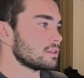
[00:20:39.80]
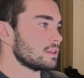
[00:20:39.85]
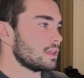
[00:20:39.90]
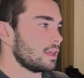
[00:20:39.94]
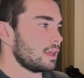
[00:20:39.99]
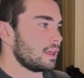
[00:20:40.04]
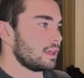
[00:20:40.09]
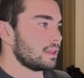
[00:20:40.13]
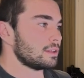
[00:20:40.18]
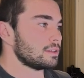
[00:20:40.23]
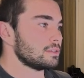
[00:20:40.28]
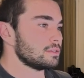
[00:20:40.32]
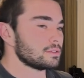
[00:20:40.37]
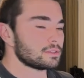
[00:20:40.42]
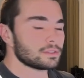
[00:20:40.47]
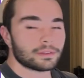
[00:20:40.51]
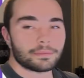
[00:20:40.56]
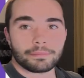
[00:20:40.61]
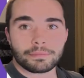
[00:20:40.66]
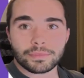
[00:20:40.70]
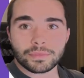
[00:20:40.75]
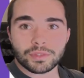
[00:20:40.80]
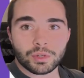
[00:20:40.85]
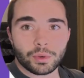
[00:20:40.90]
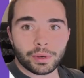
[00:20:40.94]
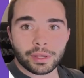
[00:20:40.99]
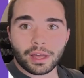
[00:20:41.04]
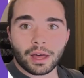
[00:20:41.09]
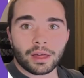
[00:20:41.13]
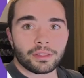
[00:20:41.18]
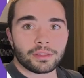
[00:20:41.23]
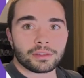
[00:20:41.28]
and doing
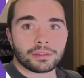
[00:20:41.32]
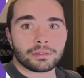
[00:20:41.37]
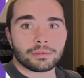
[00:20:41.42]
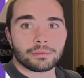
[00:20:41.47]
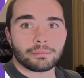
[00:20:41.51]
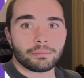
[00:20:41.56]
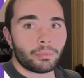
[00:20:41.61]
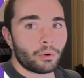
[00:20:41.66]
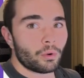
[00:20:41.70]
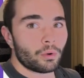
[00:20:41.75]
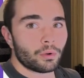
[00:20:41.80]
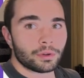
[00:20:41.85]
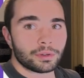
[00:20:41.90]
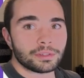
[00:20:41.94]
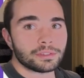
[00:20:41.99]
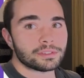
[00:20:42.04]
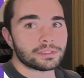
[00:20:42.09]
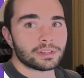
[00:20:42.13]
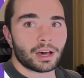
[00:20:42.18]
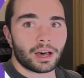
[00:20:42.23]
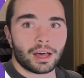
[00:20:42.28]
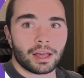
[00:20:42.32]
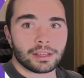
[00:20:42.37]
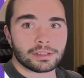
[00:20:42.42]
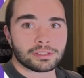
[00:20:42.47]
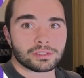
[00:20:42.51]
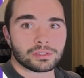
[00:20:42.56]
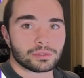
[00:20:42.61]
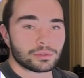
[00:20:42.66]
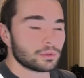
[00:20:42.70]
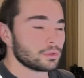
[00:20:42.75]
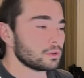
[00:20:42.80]
other important
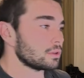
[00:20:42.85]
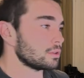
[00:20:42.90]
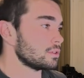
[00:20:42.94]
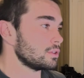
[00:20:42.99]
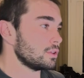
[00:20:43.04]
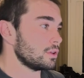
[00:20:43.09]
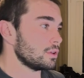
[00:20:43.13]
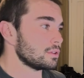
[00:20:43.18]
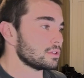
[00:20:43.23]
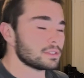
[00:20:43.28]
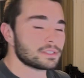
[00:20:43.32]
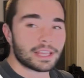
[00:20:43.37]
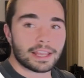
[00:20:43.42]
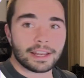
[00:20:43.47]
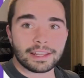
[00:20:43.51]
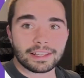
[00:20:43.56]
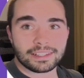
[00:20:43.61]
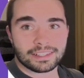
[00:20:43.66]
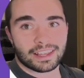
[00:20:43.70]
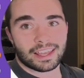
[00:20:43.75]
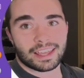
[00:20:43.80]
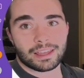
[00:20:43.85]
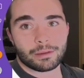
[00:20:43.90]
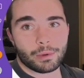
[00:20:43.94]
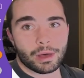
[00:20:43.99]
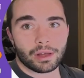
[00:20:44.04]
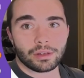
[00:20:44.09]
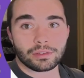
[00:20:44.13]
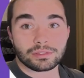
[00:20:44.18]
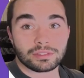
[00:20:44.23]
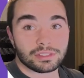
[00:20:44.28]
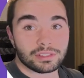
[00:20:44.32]
tasks, or attending to
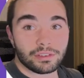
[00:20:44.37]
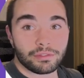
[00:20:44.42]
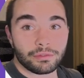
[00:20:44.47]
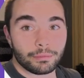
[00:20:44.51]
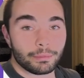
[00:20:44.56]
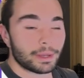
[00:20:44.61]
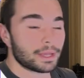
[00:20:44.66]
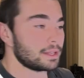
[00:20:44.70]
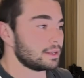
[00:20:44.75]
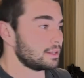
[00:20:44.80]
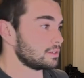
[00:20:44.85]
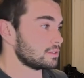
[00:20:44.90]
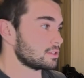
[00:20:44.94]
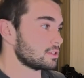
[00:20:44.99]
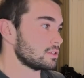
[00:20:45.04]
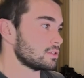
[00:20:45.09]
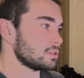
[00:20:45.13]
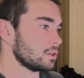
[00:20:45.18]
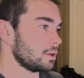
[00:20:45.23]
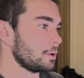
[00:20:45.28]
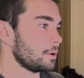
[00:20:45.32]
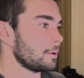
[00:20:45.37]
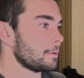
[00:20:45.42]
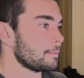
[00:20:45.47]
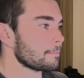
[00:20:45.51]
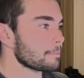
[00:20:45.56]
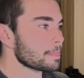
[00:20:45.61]
emails at different meetings. So